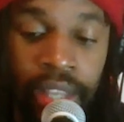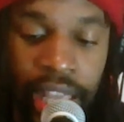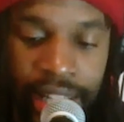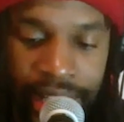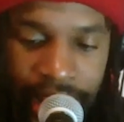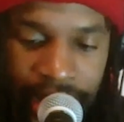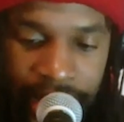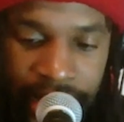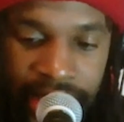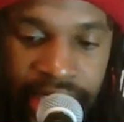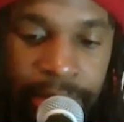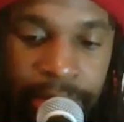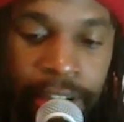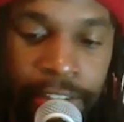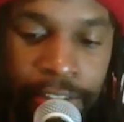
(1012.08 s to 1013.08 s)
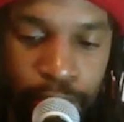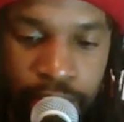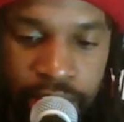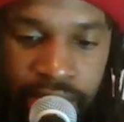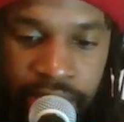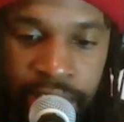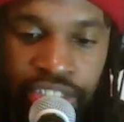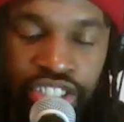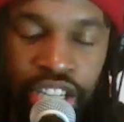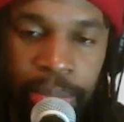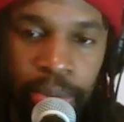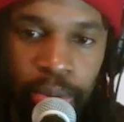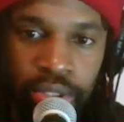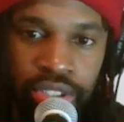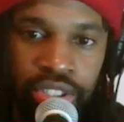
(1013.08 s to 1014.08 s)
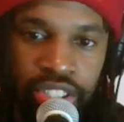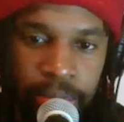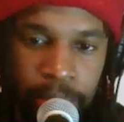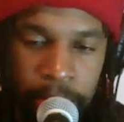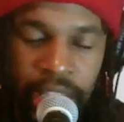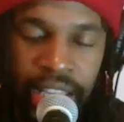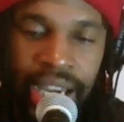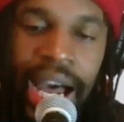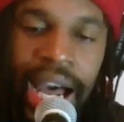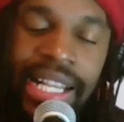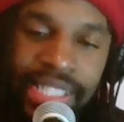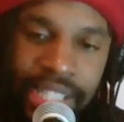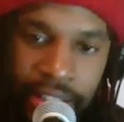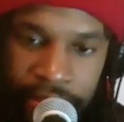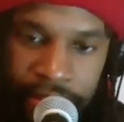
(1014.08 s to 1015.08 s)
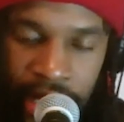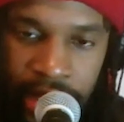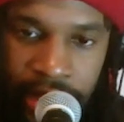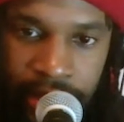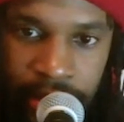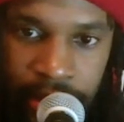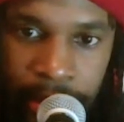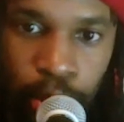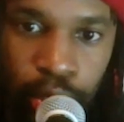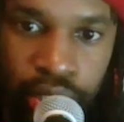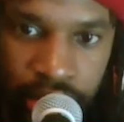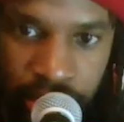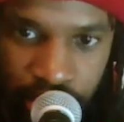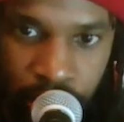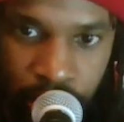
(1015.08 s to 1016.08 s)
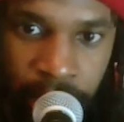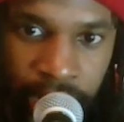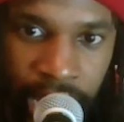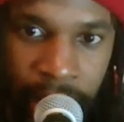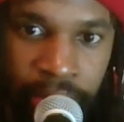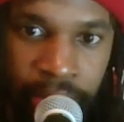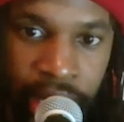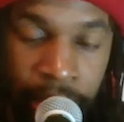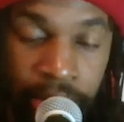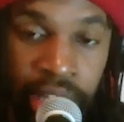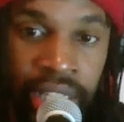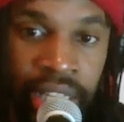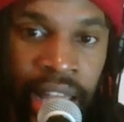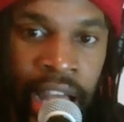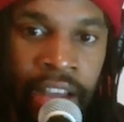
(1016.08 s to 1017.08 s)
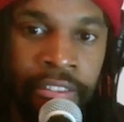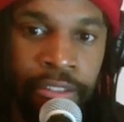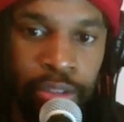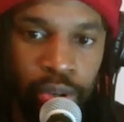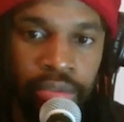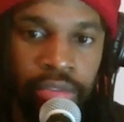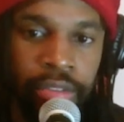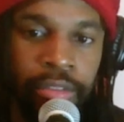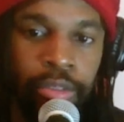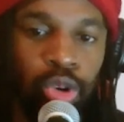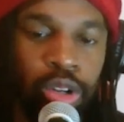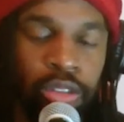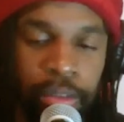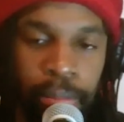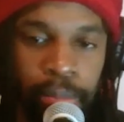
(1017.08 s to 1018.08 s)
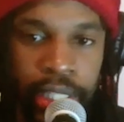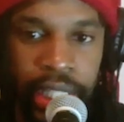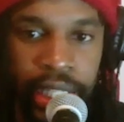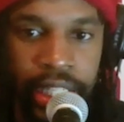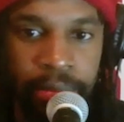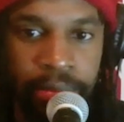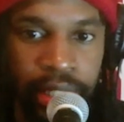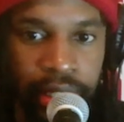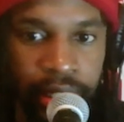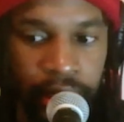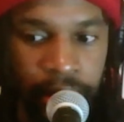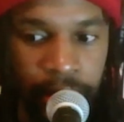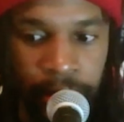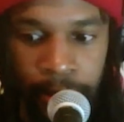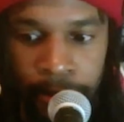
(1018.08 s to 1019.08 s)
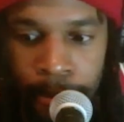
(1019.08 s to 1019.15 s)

the elders them have reason drop out just because of that, but sometimes them thing that have role for playing at them thing,